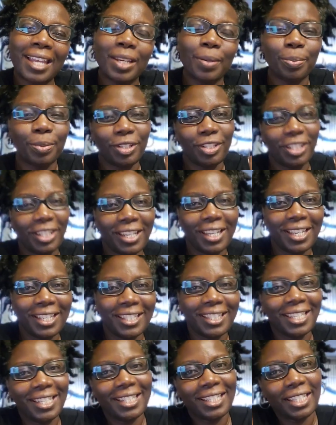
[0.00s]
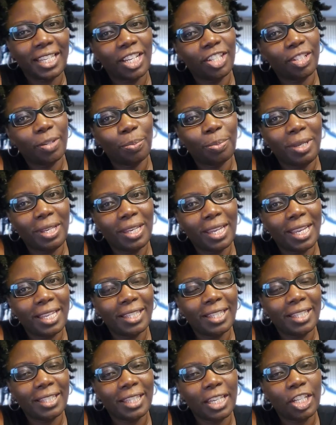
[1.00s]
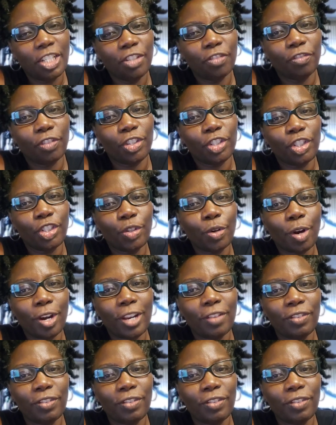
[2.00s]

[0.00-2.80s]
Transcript: the Preacher Kid Sensation, PK Sensation for short.